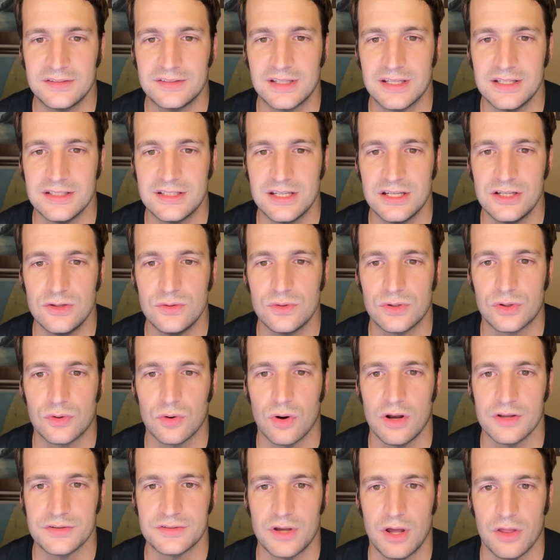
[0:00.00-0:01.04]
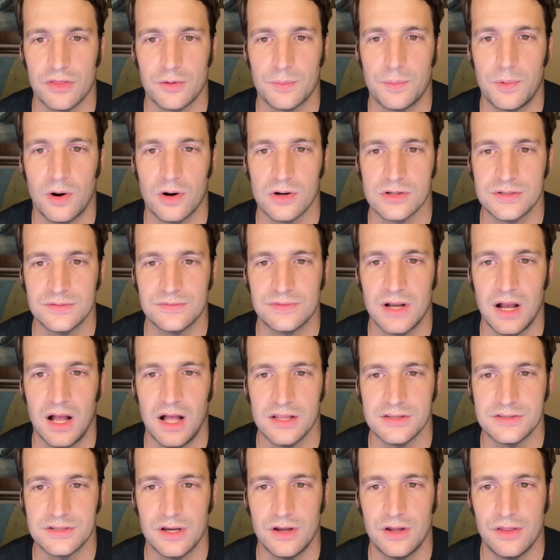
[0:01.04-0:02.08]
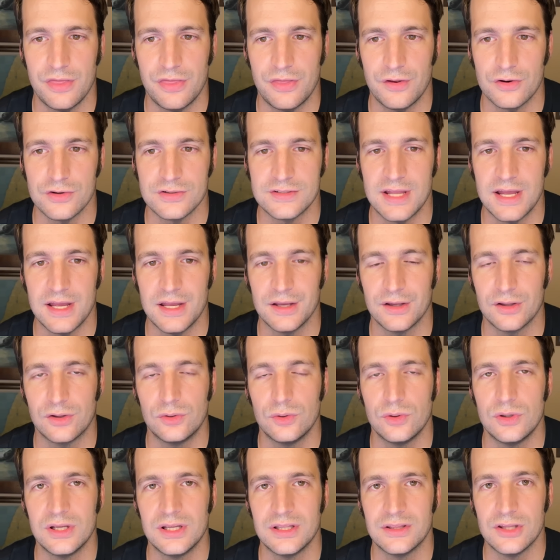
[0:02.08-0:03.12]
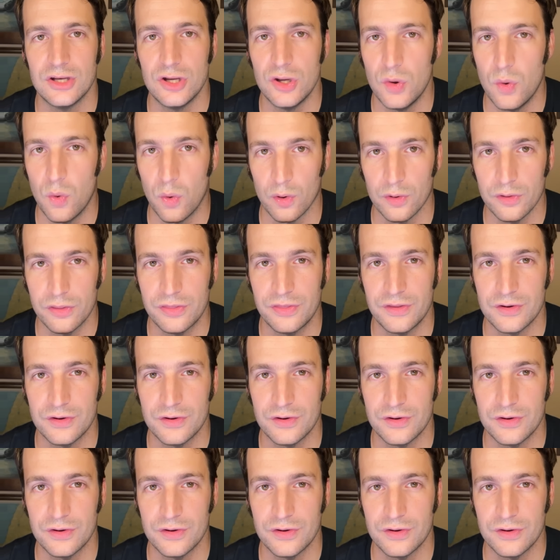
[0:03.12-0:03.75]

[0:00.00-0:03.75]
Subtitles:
continued across other parts of Gaza on Thursday, including in the north.